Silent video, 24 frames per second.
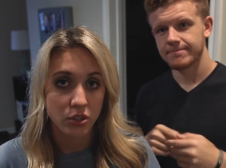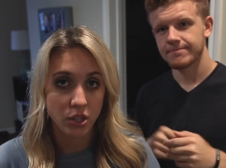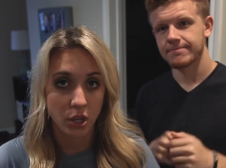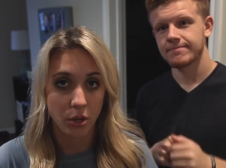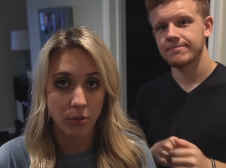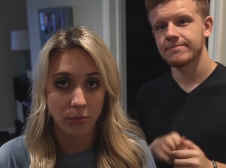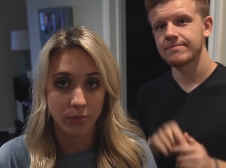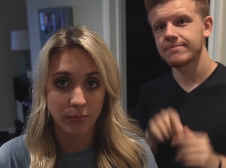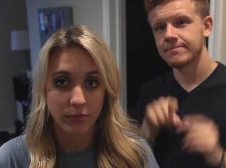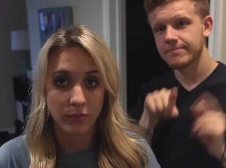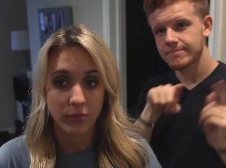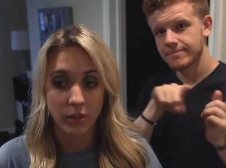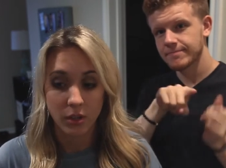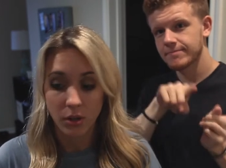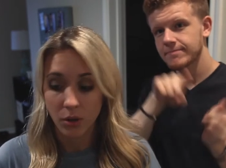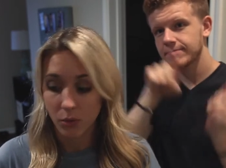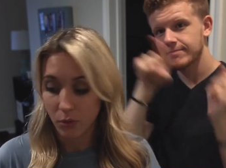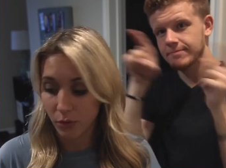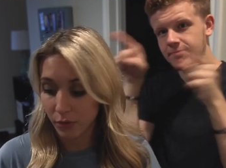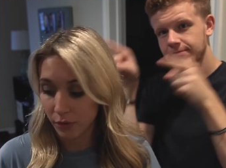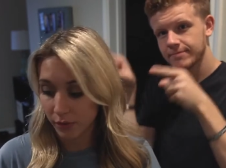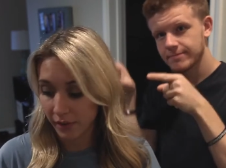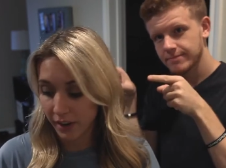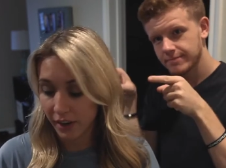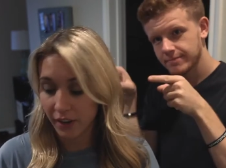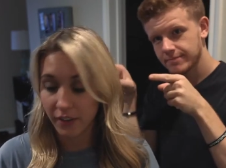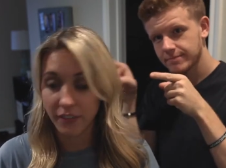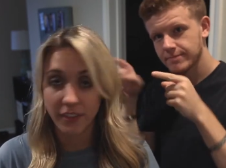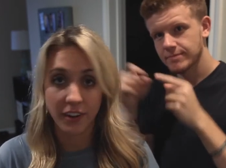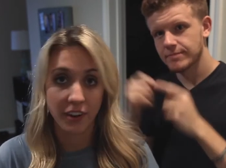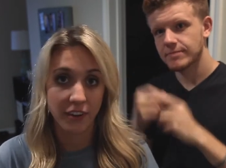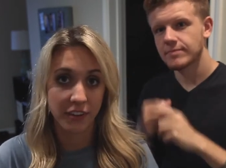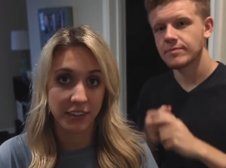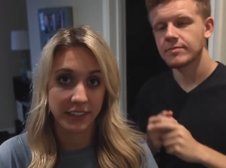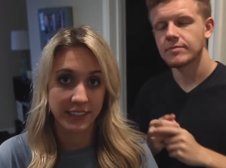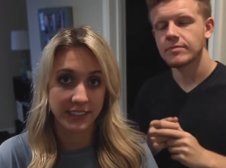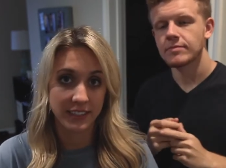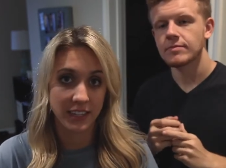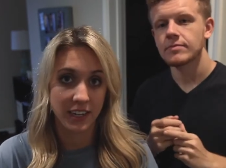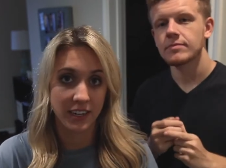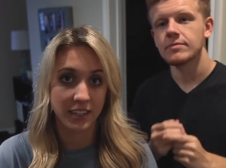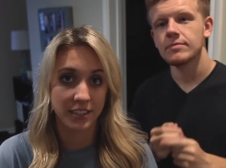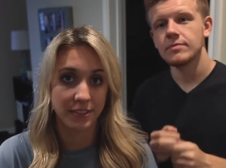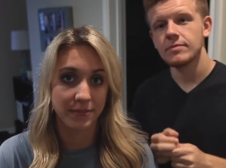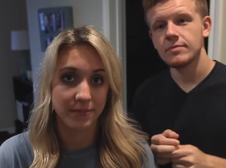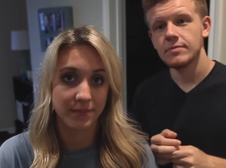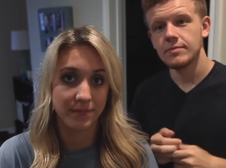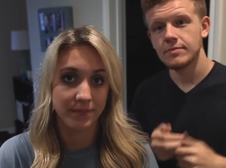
Speaker 1: So we're very, very excited.